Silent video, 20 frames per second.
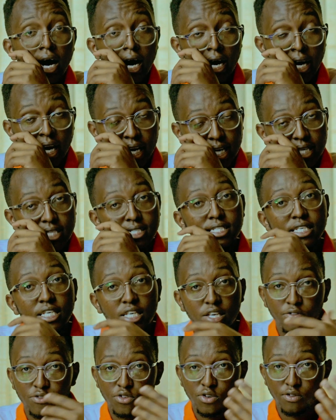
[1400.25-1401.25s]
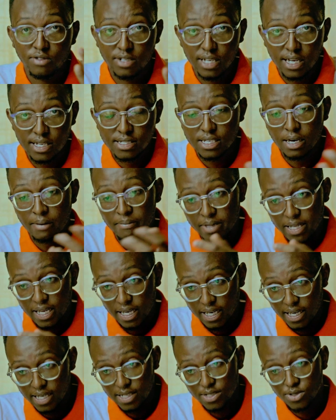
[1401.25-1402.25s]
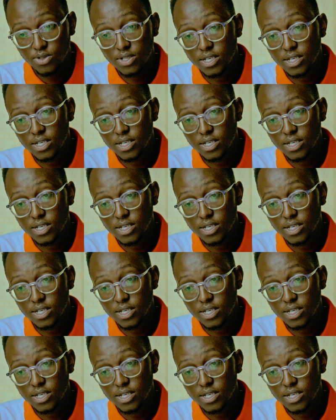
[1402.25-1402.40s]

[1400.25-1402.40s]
and I can see if you've done something nice.